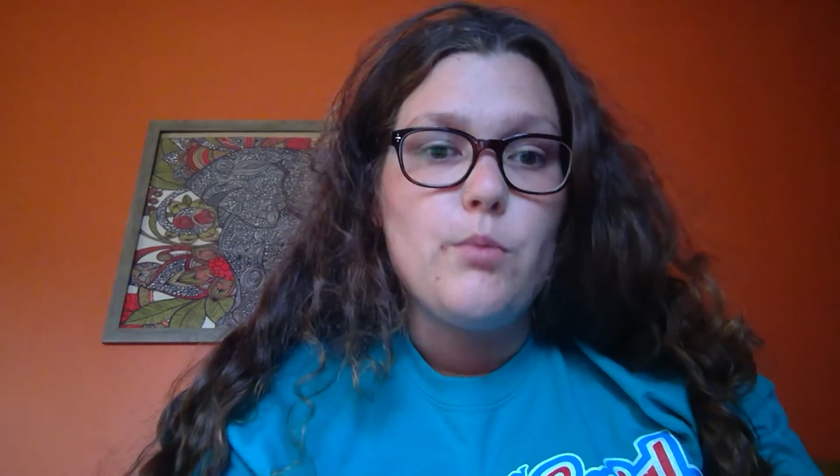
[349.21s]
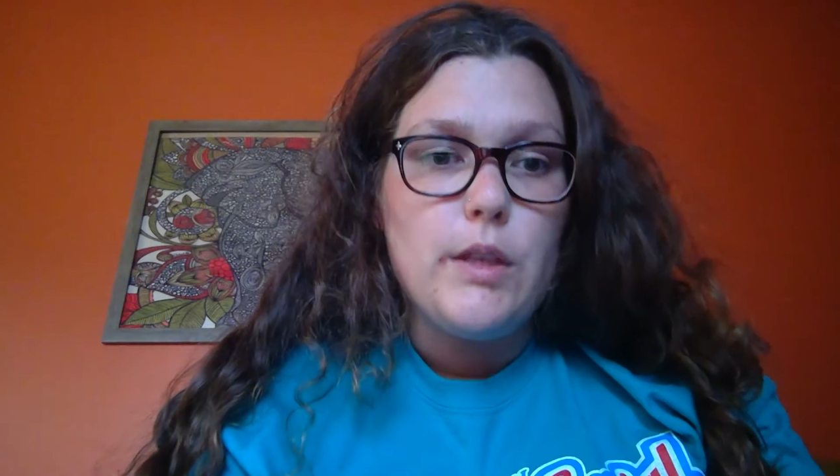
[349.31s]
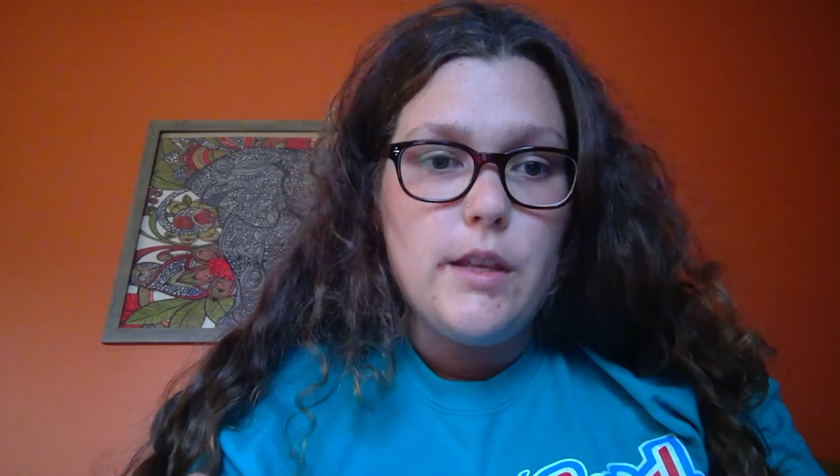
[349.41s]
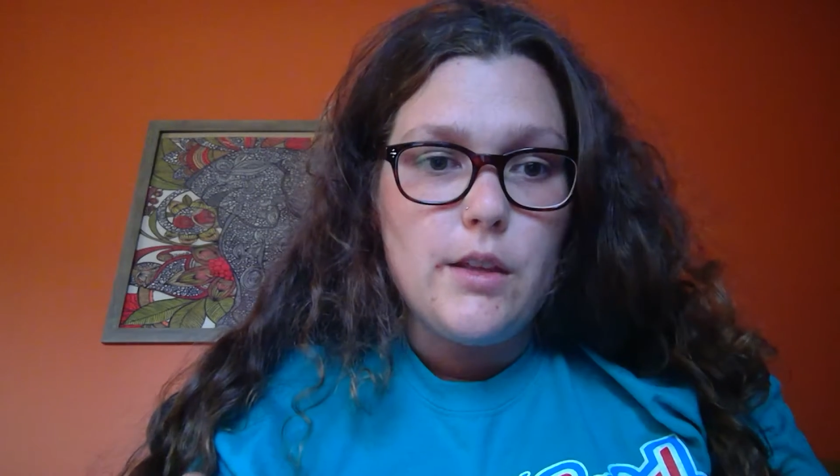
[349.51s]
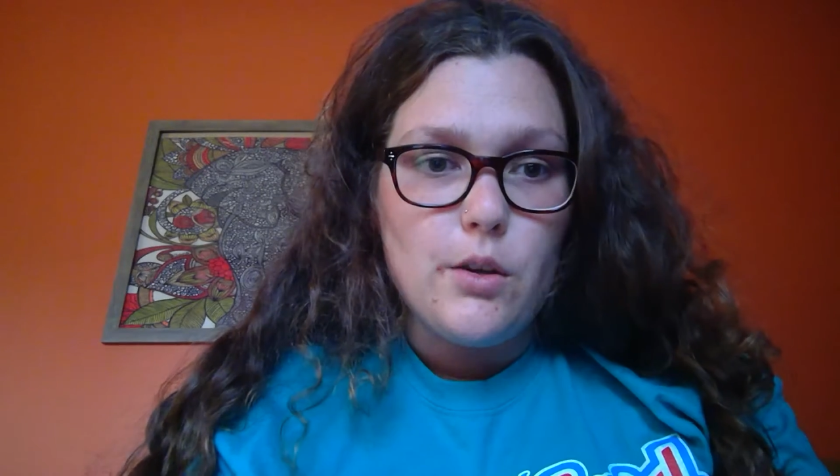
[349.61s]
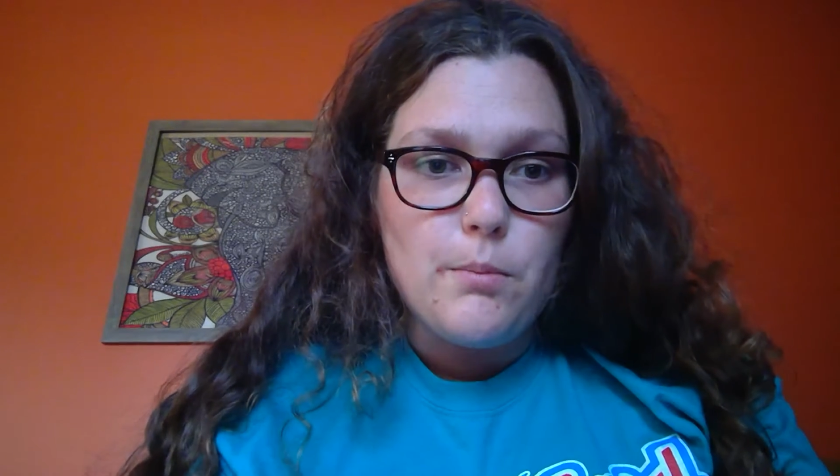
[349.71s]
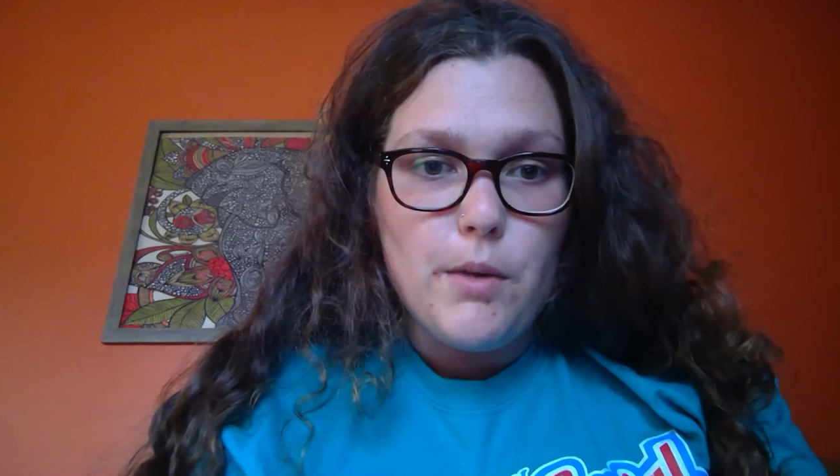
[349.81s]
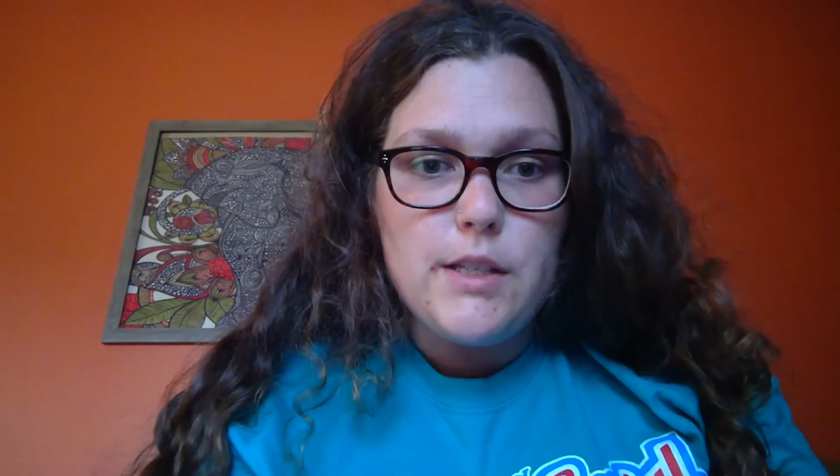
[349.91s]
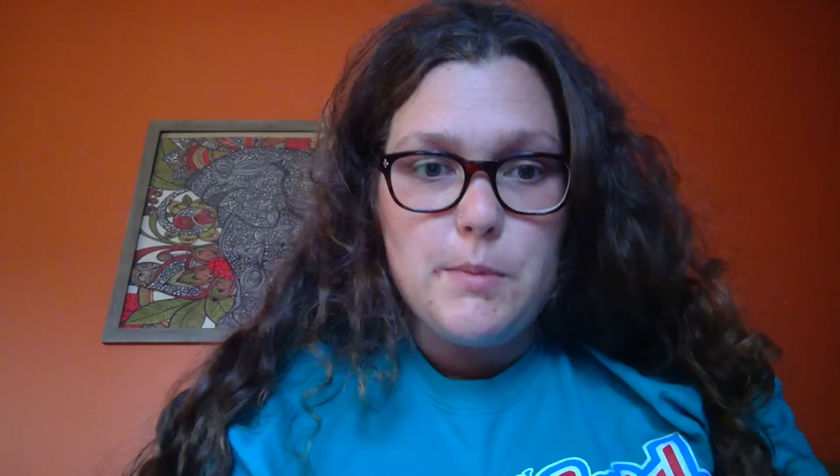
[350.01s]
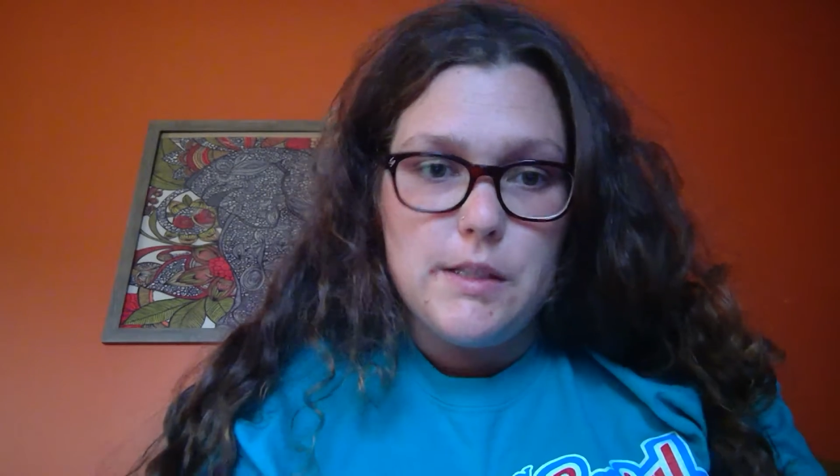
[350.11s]
we think there
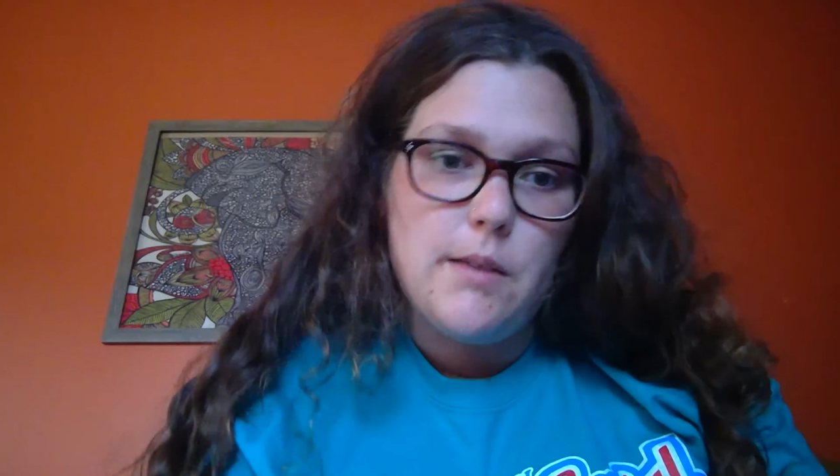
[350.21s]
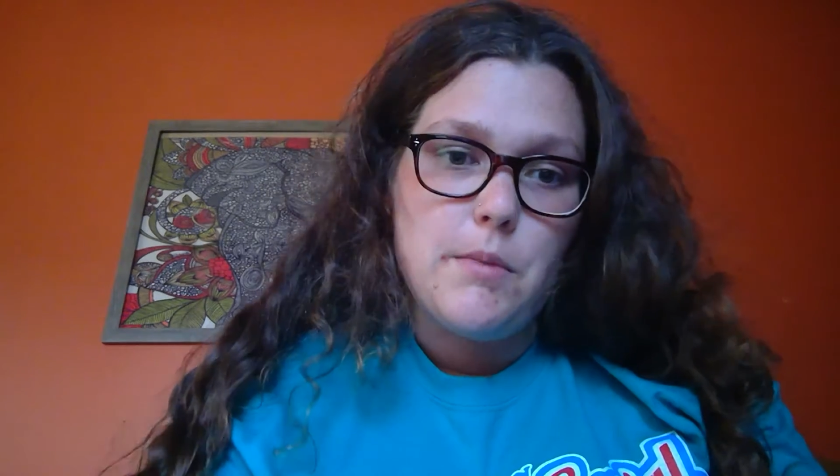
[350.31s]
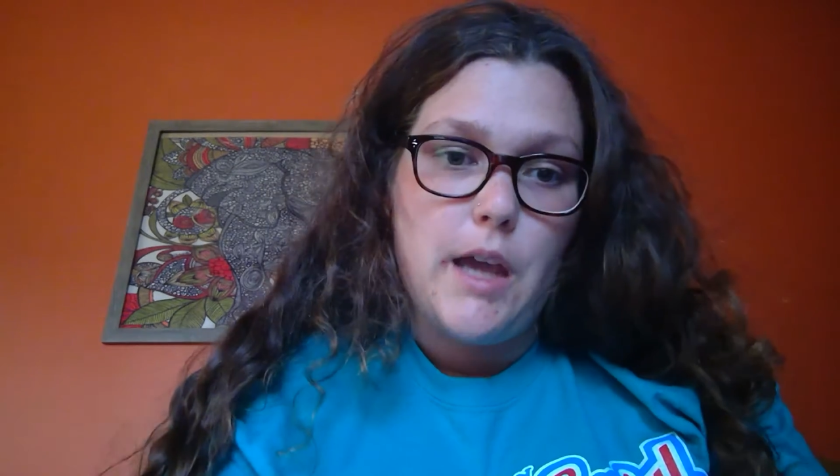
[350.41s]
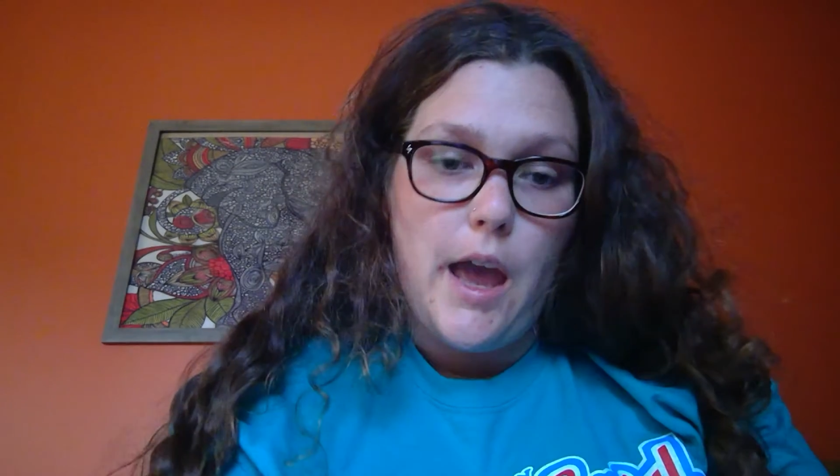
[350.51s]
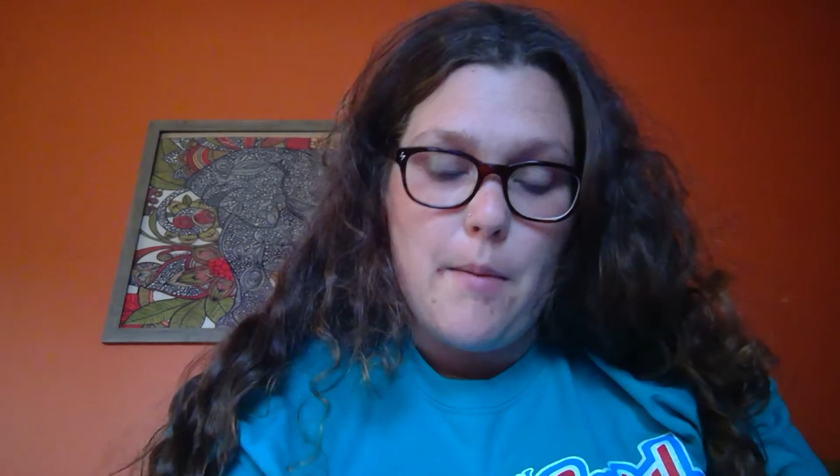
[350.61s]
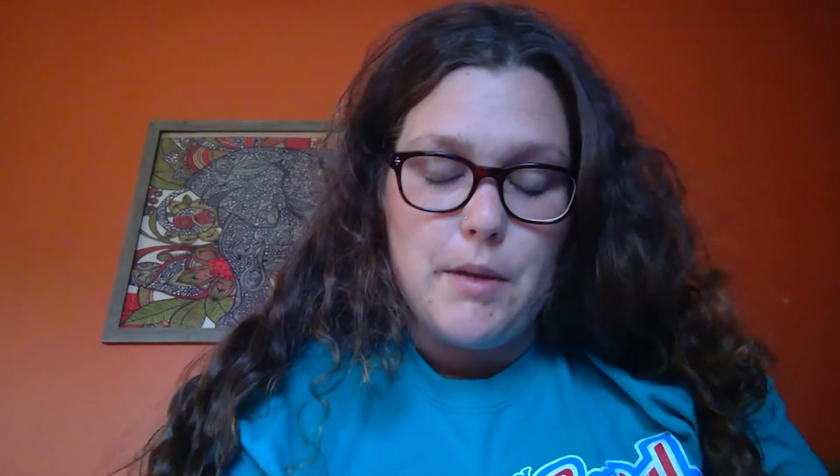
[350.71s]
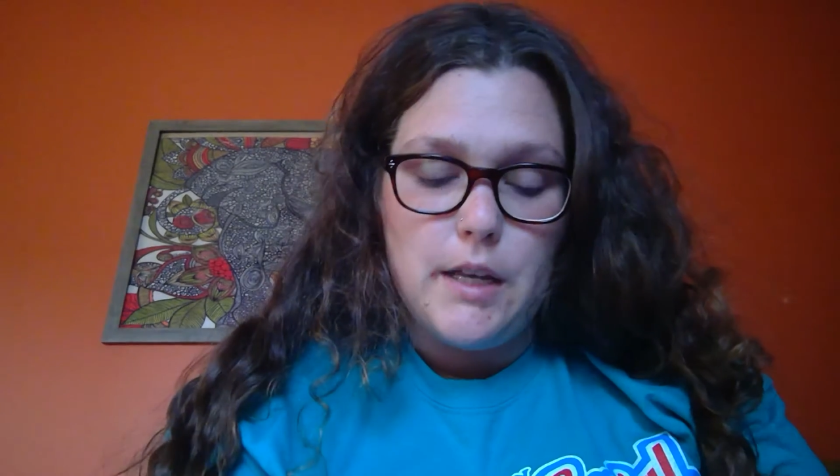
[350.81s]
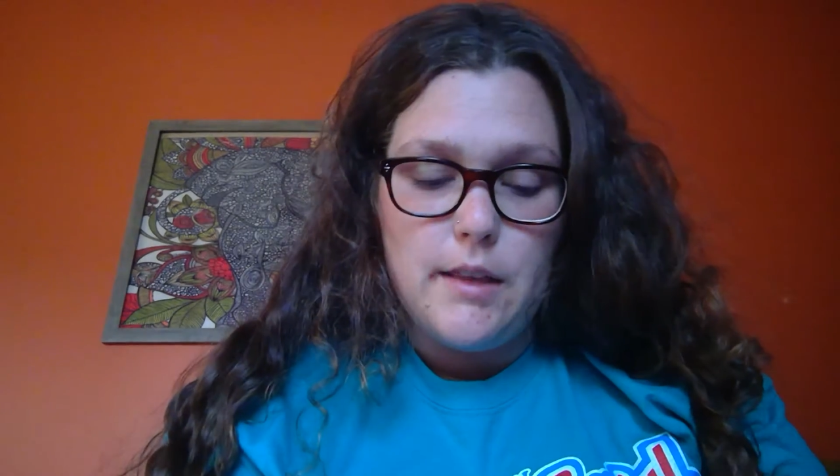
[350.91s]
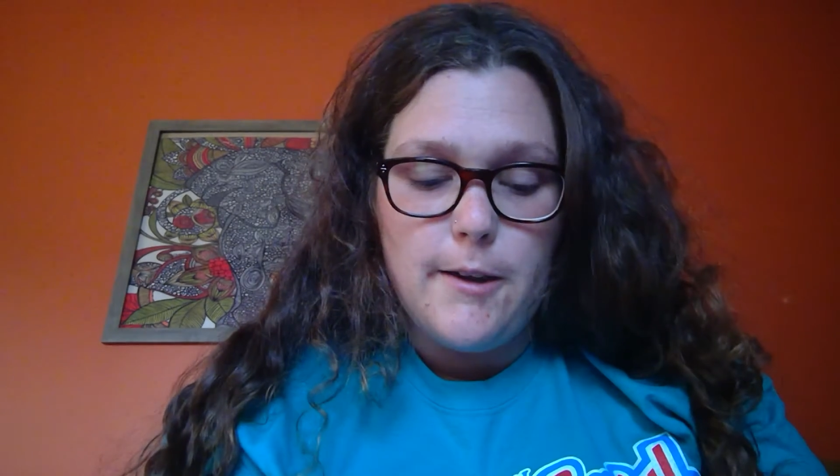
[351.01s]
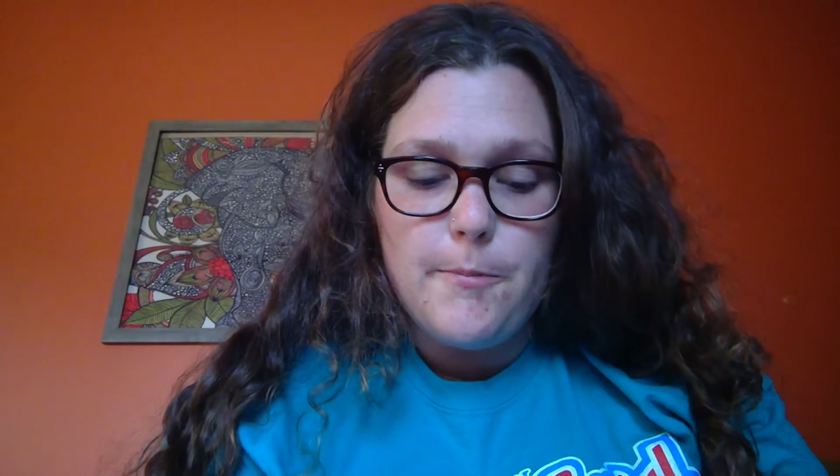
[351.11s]
must be something
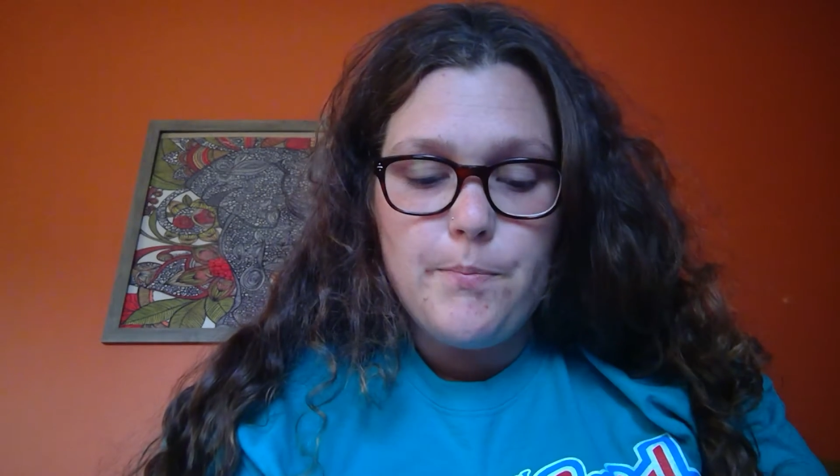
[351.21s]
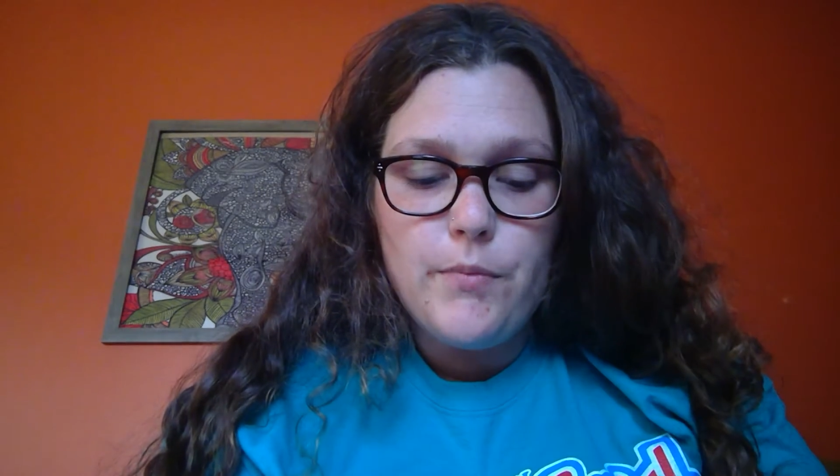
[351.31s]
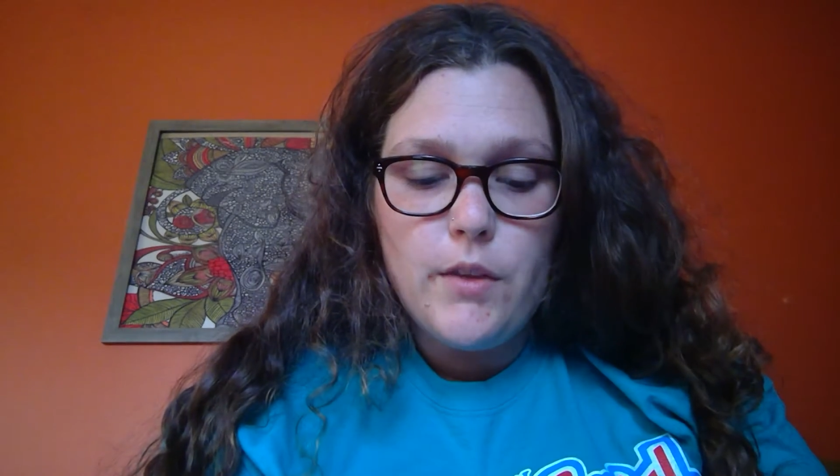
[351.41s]
happening there.